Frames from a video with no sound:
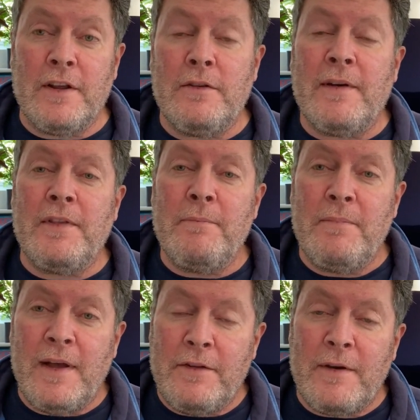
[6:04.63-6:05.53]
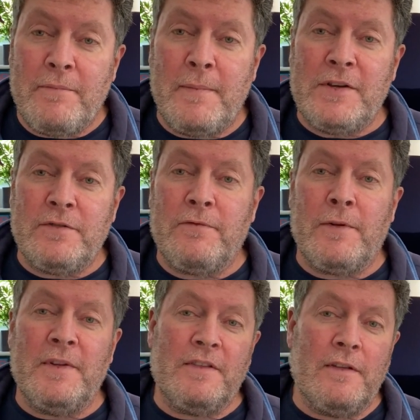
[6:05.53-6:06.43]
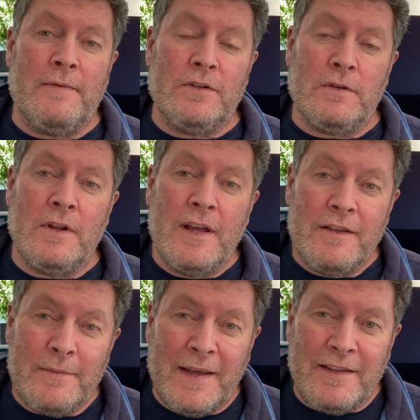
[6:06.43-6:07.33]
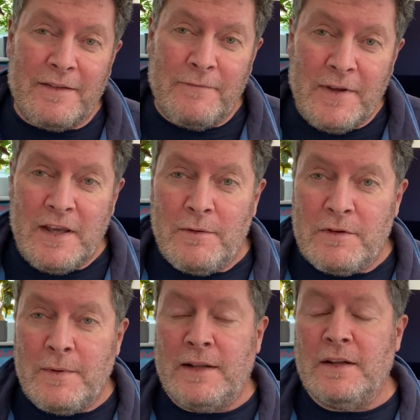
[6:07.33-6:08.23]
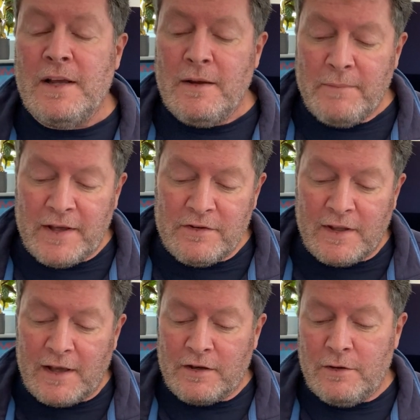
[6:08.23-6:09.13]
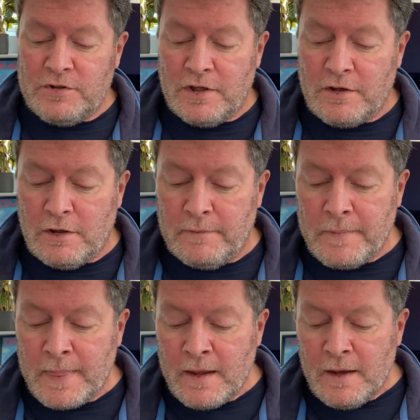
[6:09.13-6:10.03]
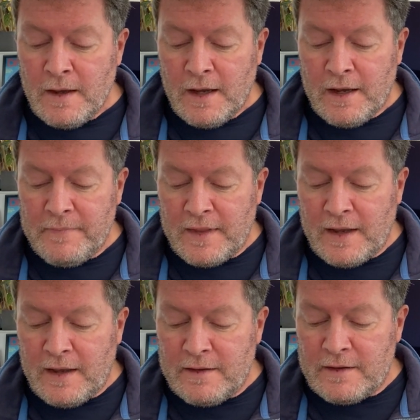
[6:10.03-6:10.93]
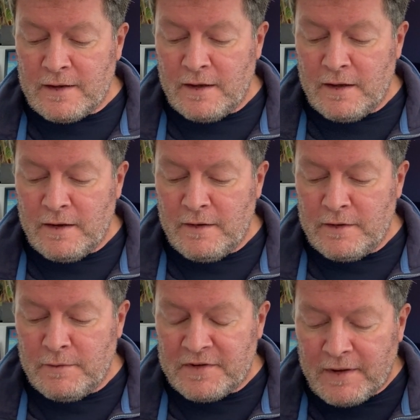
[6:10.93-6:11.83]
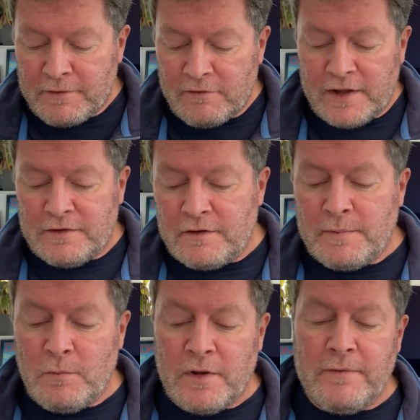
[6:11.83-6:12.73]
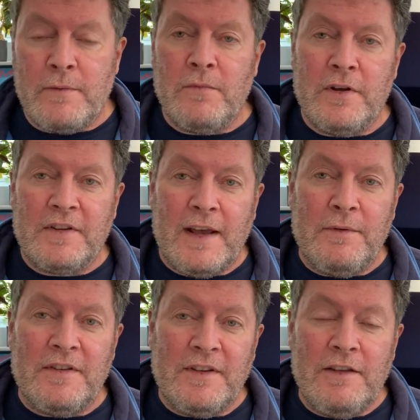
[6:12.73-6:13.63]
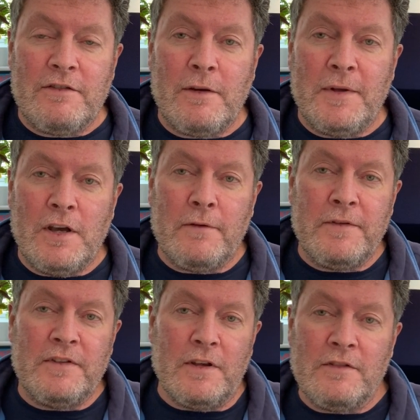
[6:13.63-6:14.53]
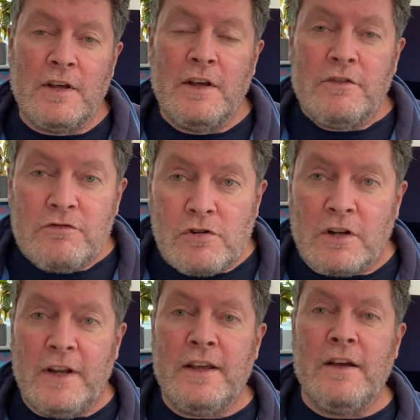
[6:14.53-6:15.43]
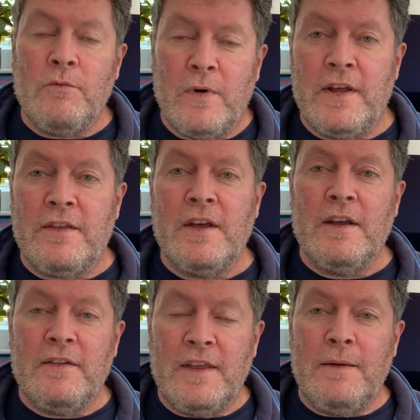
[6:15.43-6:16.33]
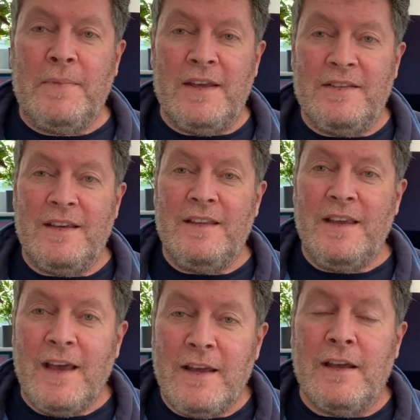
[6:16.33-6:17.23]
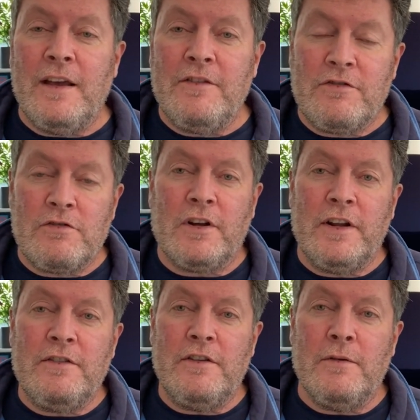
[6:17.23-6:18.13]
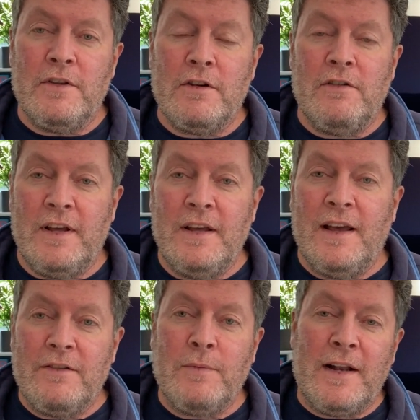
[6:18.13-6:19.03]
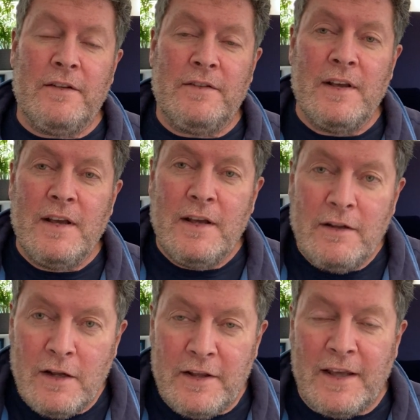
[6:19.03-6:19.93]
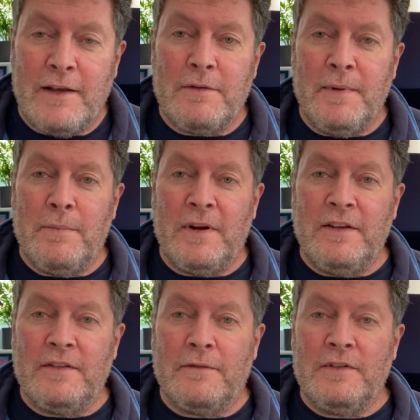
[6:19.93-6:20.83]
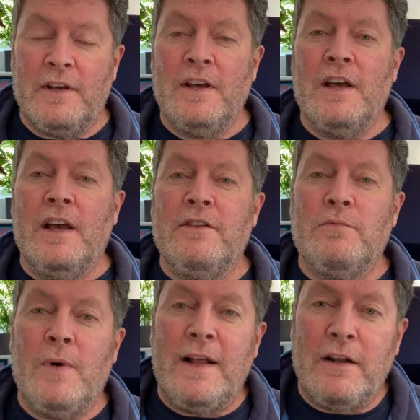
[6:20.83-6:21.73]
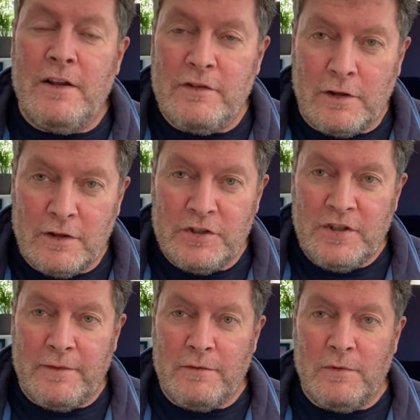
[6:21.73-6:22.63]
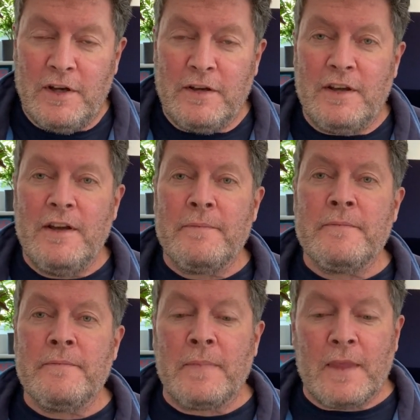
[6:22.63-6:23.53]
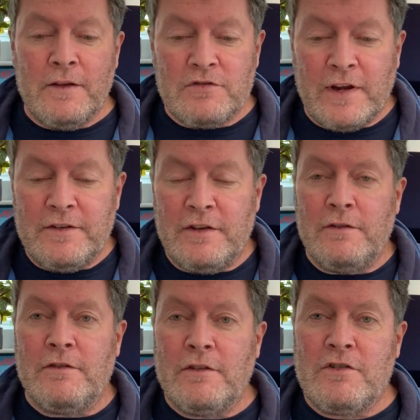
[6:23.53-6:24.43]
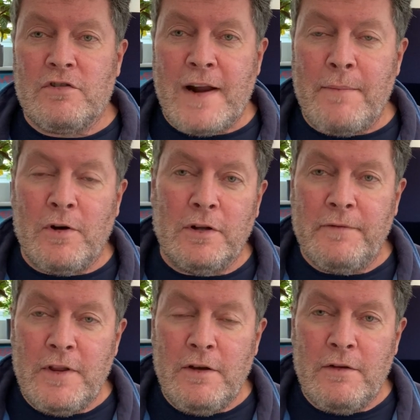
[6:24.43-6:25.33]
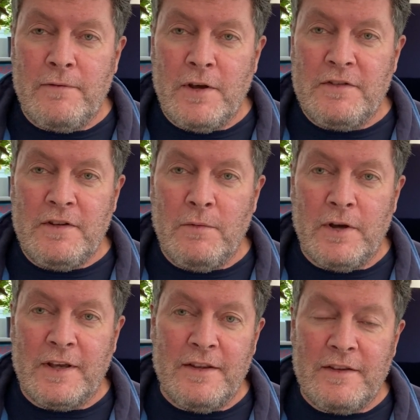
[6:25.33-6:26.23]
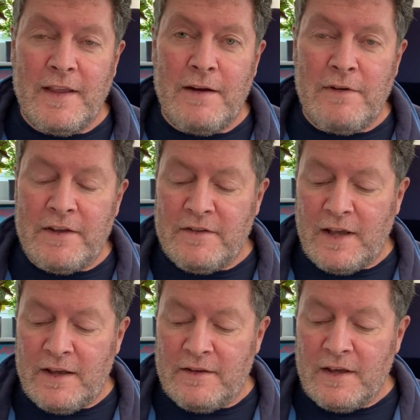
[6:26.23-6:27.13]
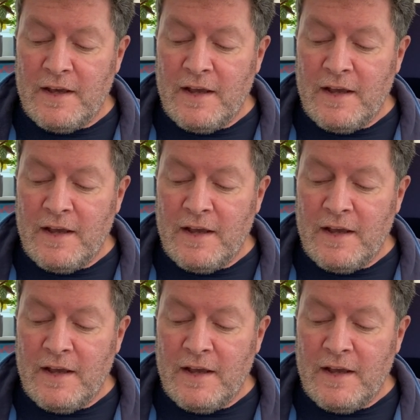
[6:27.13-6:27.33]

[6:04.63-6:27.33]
And I do have permission from this individual to make this video as well, based on our coaching call. There were several reasons, but one of them was how he's seen so many officers struggling with the PCDA and struggling to do a degree, as well as learning how to be a police officer, as well as all the shift work, and trying to cram all of the university work into their rest days.